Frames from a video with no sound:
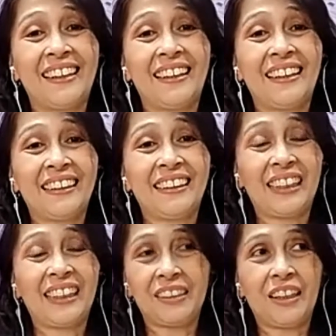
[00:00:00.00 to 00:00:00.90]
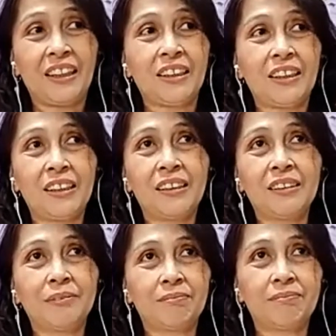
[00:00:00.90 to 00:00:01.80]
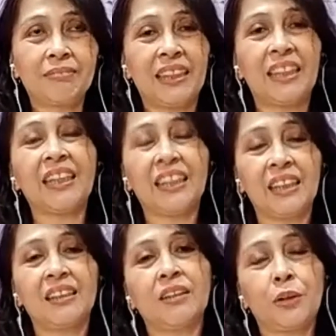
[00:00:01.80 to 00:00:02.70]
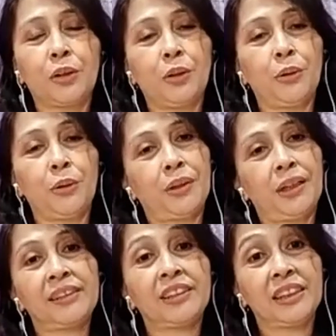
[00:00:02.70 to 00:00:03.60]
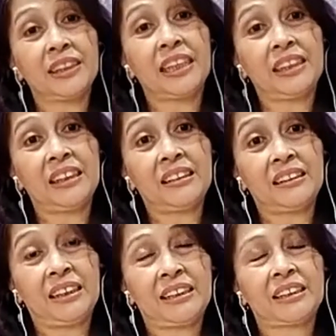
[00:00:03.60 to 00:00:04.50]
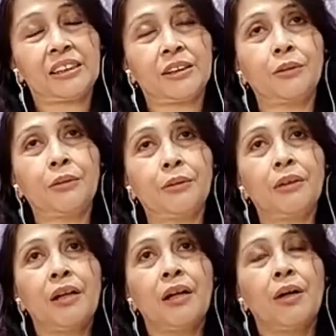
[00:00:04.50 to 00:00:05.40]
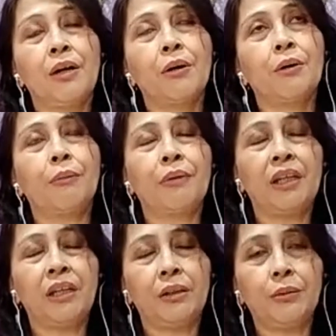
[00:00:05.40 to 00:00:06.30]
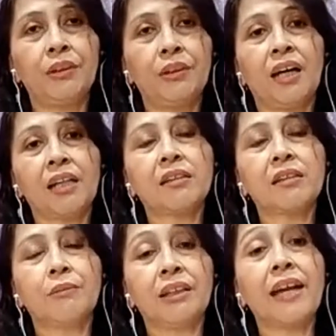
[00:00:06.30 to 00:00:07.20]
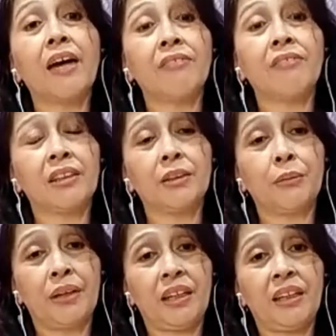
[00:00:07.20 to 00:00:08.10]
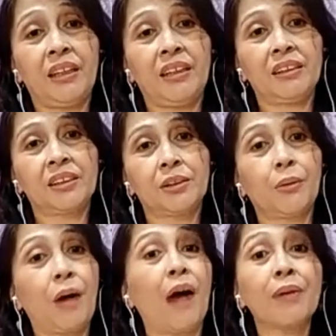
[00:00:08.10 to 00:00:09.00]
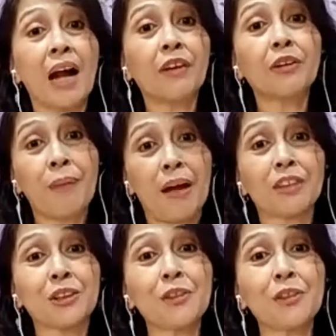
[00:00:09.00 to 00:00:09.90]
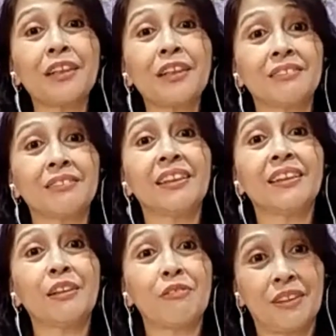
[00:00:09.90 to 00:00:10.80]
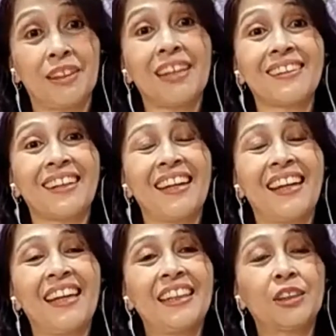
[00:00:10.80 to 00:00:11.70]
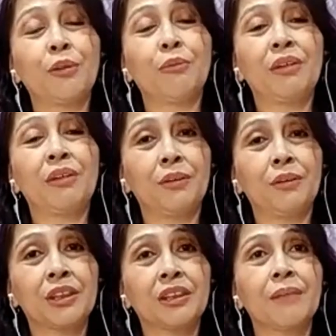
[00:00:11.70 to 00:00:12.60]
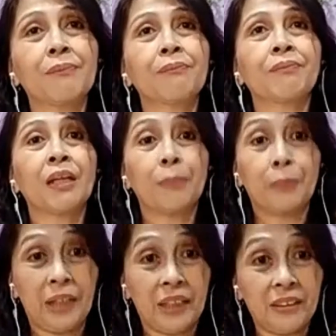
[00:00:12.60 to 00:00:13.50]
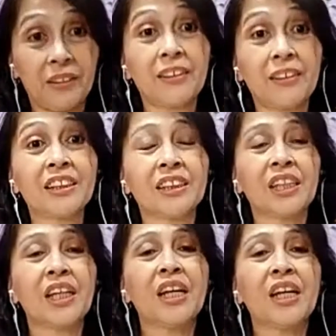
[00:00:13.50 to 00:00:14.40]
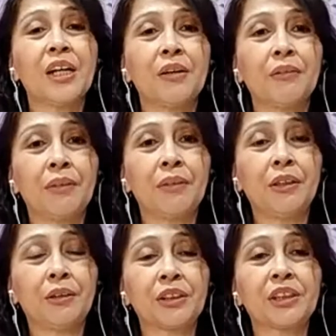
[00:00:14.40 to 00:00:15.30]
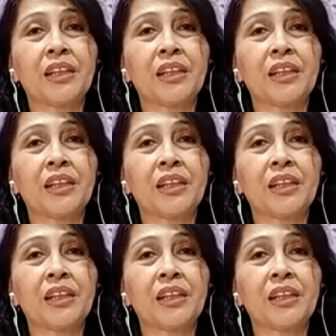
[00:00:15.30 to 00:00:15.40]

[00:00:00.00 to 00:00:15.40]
and heal or cure a certain illness. So we do that with the heavenly way. So our acupuncture is really different. So we use prayers, we use